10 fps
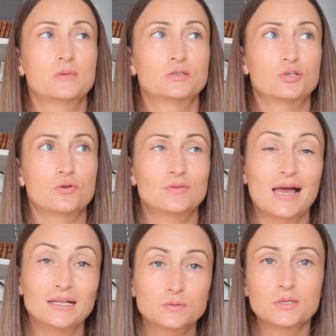So
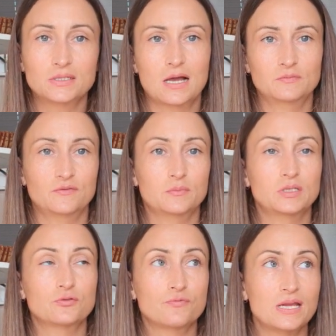that's where it comes from.
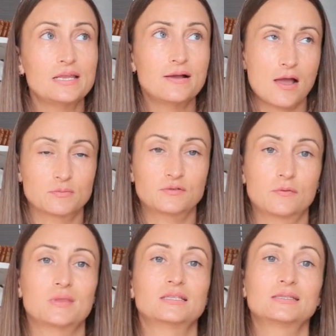It really comes
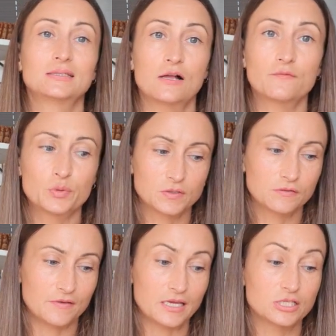from that
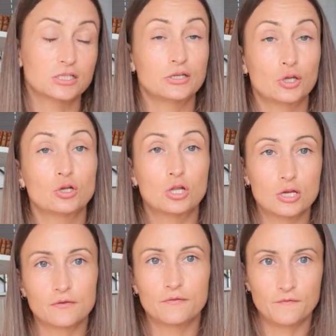self-preservation and a
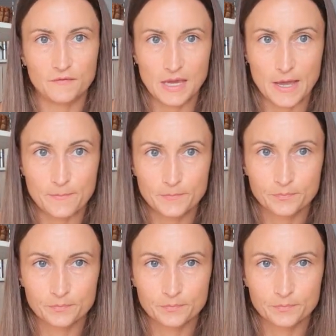lot of fear.